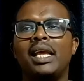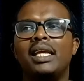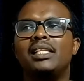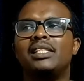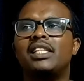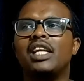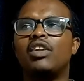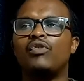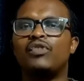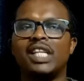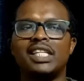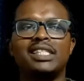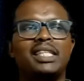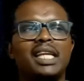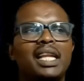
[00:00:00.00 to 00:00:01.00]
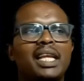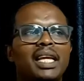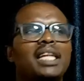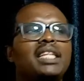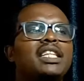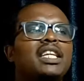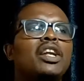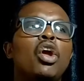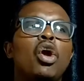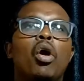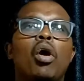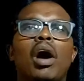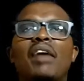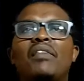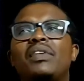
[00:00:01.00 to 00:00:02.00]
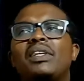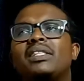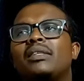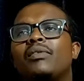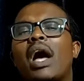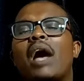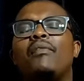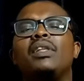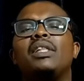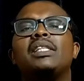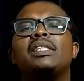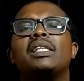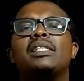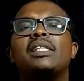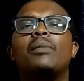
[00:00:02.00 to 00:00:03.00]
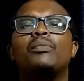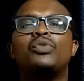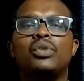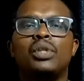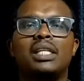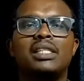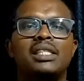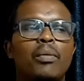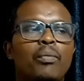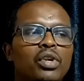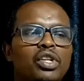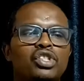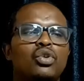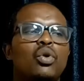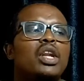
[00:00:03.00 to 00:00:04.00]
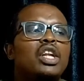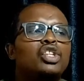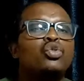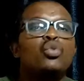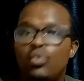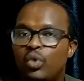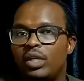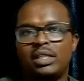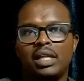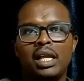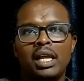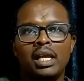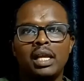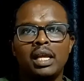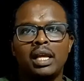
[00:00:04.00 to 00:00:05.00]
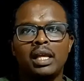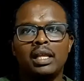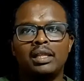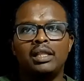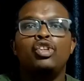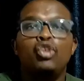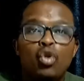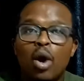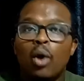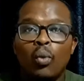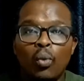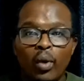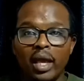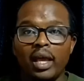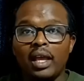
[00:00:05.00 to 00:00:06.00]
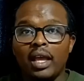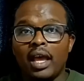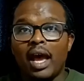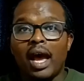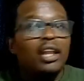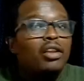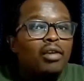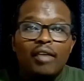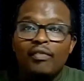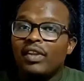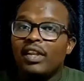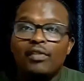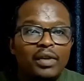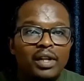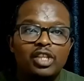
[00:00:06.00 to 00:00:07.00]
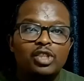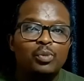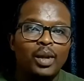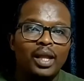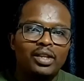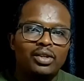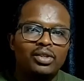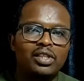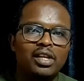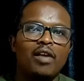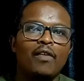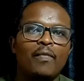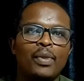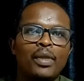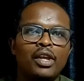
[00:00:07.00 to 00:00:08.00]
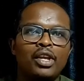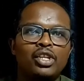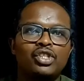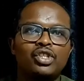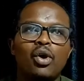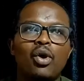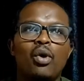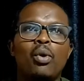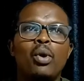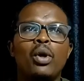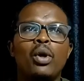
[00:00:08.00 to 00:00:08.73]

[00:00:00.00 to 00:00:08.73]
instead of just delegating, or having this assumption that someone is going to do it your way and you haven't even explained yourself. So